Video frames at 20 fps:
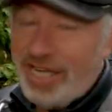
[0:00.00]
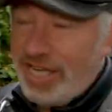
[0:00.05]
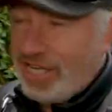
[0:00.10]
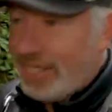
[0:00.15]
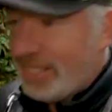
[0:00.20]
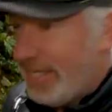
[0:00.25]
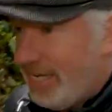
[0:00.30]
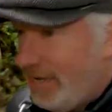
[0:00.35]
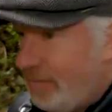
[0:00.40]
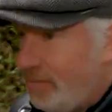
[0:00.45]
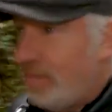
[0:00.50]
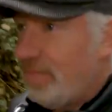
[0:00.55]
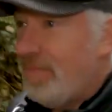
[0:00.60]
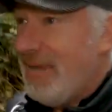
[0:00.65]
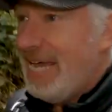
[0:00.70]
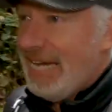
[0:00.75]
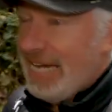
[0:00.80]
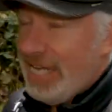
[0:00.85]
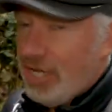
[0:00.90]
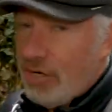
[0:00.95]
years it was
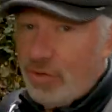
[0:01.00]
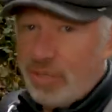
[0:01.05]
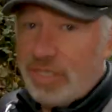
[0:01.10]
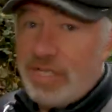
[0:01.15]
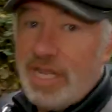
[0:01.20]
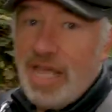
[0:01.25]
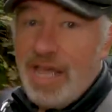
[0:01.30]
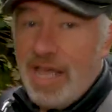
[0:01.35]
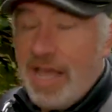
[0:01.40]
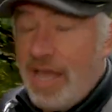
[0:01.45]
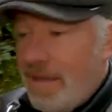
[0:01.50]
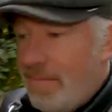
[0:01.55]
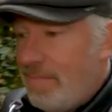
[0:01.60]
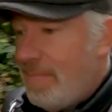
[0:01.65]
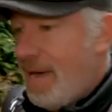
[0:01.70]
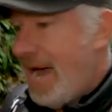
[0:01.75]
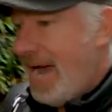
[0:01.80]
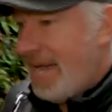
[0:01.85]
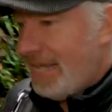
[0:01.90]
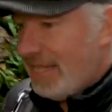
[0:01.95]
mainly used
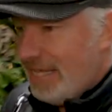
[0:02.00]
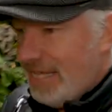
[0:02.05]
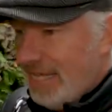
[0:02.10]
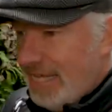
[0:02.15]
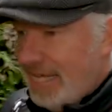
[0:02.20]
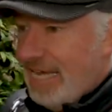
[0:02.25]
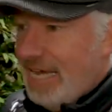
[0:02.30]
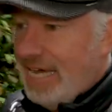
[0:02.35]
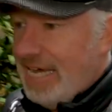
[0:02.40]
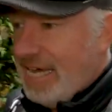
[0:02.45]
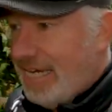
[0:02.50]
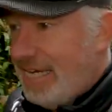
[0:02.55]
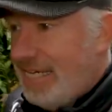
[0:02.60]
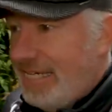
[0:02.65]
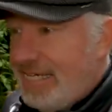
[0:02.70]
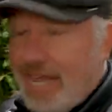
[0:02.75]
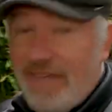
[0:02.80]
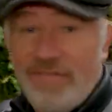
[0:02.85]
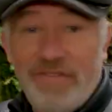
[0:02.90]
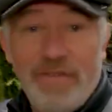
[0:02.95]
by the
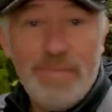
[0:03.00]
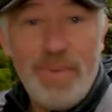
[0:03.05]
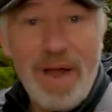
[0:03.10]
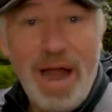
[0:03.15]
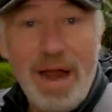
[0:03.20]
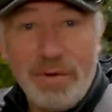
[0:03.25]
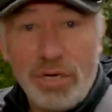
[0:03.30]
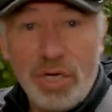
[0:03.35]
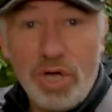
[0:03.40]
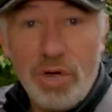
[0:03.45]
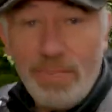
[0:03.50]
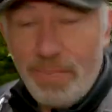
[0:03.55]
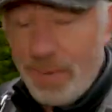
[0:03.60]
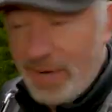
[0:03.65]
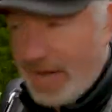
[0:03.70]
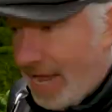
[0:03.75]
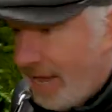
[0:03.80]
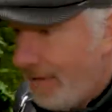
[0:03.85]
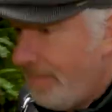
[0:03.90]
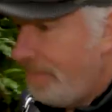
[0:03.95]
David Brown
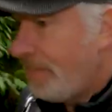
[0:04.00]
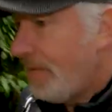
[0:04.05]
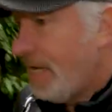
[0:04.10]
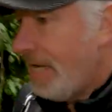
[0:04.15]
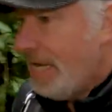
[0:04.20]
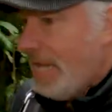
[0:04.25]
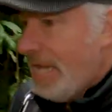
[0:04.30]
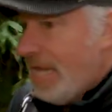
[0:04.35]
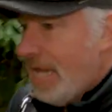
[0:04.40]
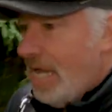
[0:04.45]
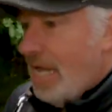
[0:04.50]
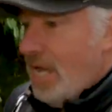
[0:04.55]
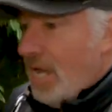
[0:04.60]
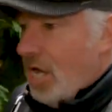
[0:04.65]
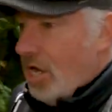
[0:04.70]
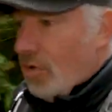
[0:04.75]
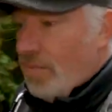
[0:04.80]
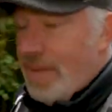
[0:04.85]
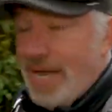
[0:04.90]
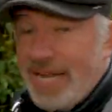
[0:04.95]
Company,
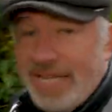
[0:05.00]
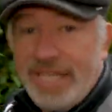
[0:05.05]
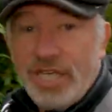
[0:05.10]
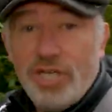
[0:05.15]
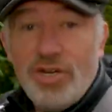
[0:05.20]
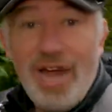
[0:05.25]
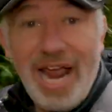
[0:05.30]
who made the